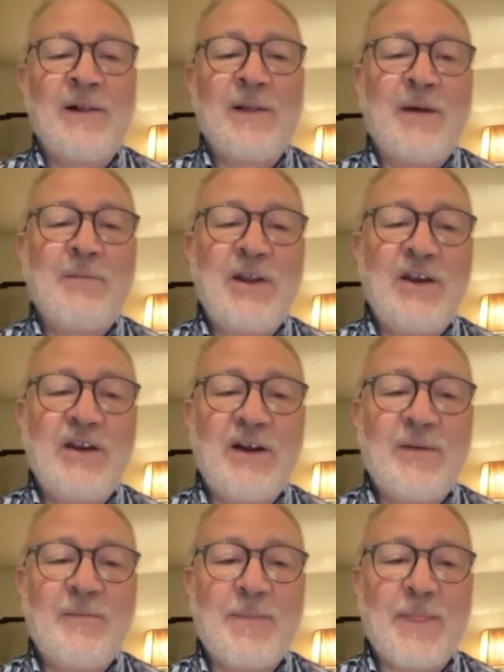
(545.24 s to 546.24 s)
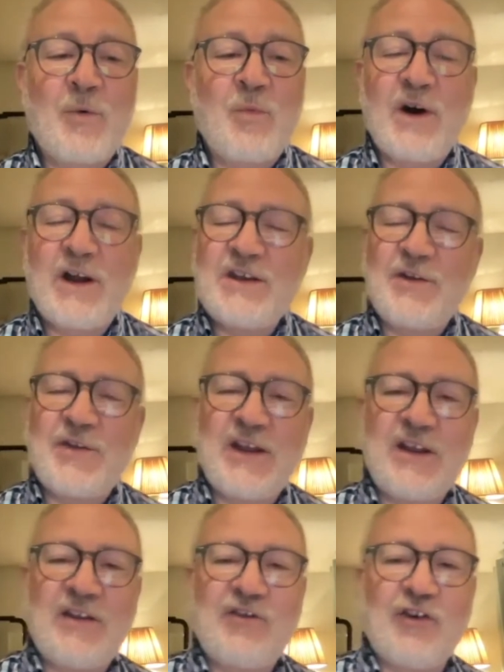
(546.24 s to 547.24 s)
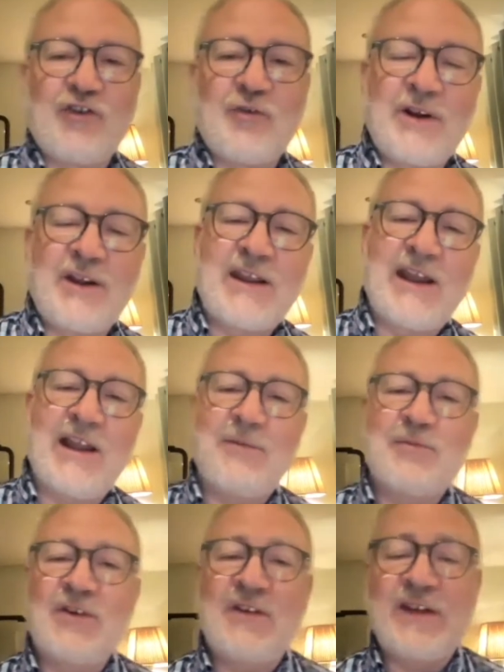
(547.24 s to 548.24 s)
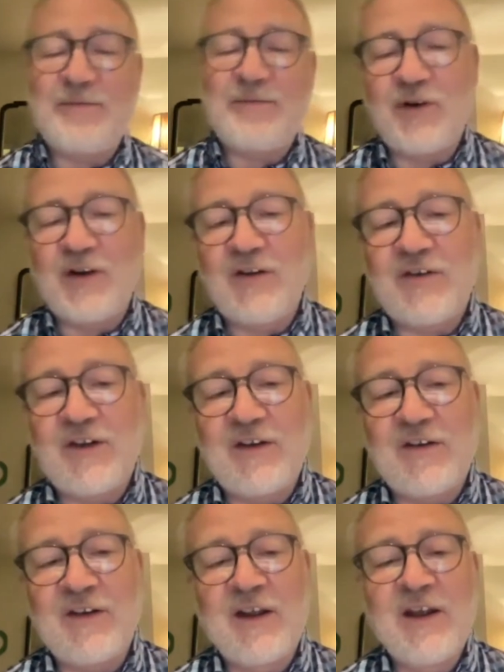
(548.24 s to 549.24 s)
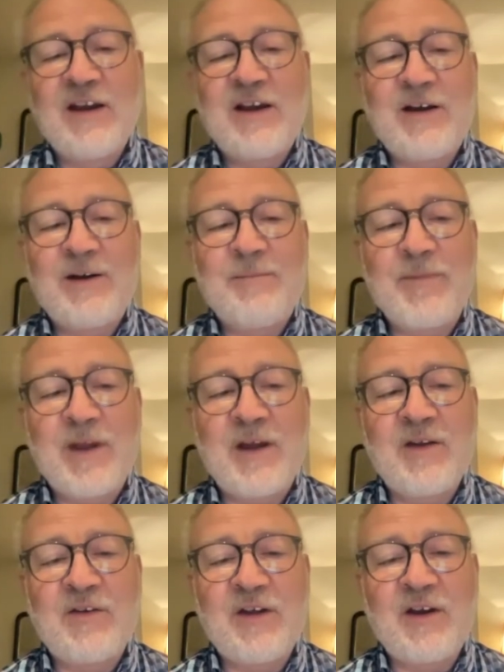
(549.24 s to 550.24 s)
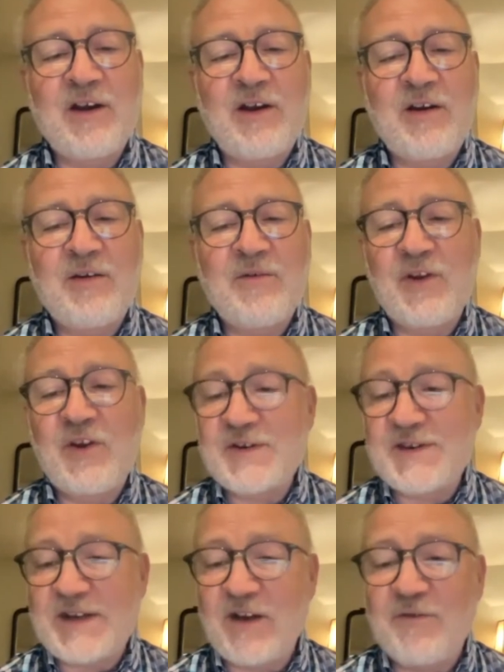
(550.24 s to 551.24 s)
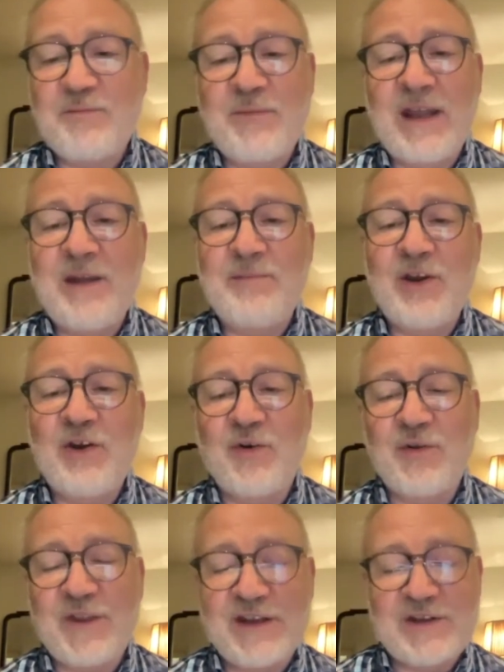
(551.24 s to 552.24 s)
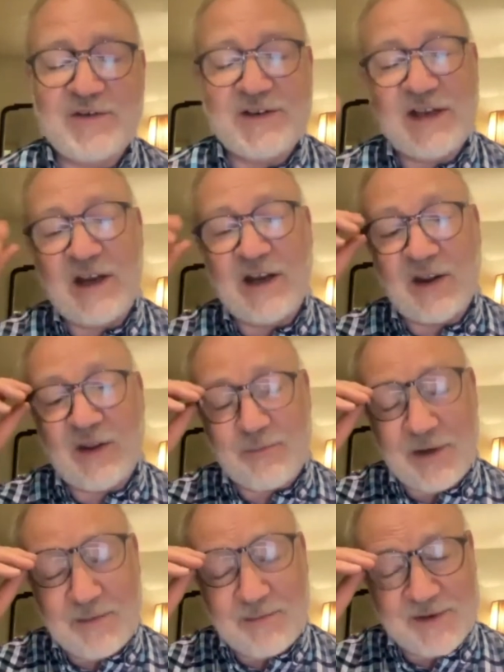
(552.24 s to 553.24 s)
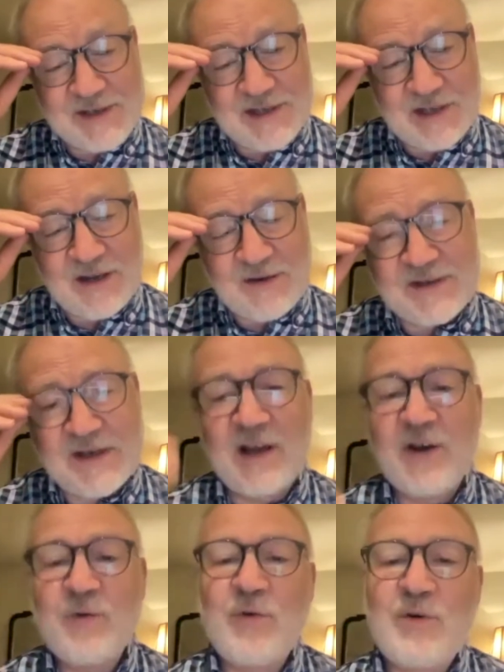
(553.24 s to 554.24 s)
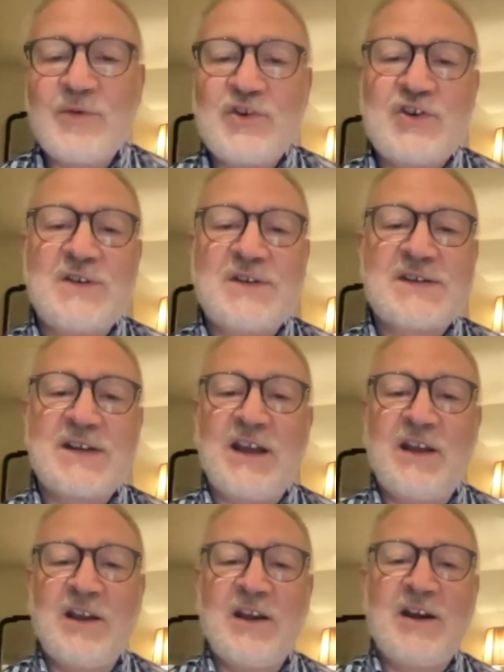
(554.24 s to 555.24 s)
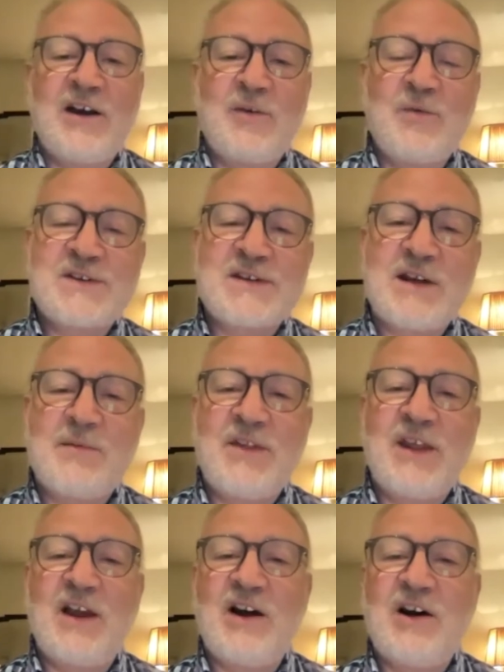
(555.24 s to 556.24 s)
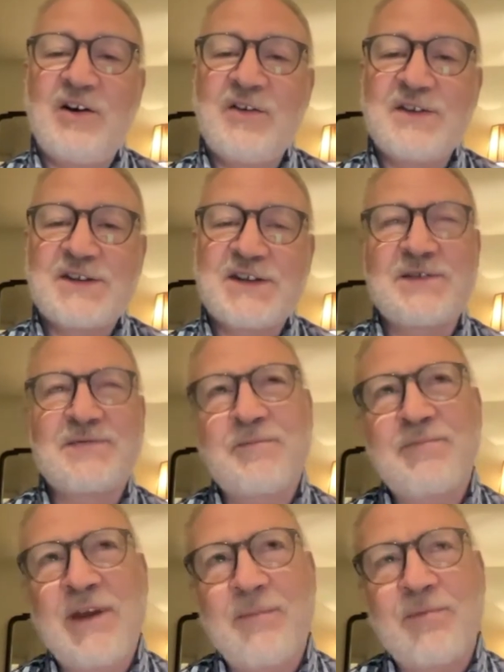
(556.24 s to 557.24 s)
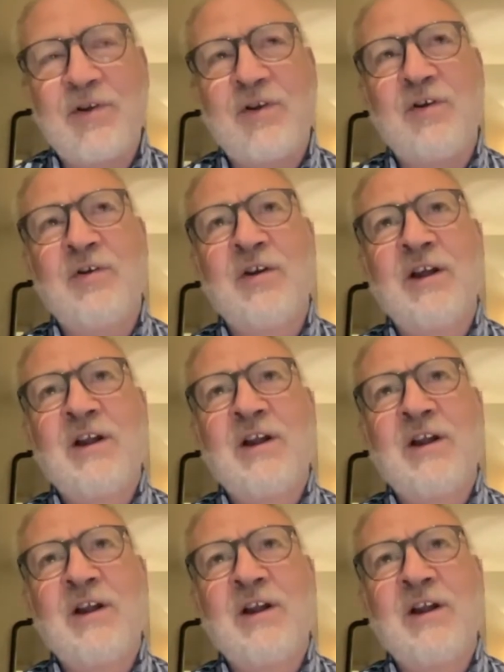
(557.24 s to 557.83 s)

Why do you think Joshua and Caleb were different? And for yourself, maybe, or things you've seen in other people's lives, what would you say were some of the answers for people who